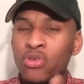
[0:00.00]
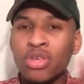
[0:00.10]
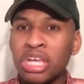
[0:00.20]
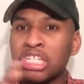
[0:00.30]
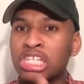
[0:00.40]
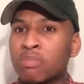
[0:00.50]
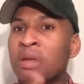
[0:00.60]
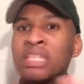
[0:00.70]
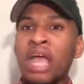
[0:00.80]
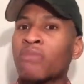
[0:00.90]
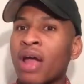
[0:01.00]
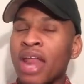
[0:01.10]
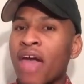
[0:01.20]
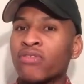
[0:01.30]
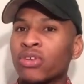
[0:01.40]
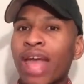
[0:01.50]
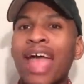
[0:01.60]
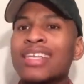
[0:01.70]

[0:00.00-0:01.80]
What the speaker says: You can't just put that right after that.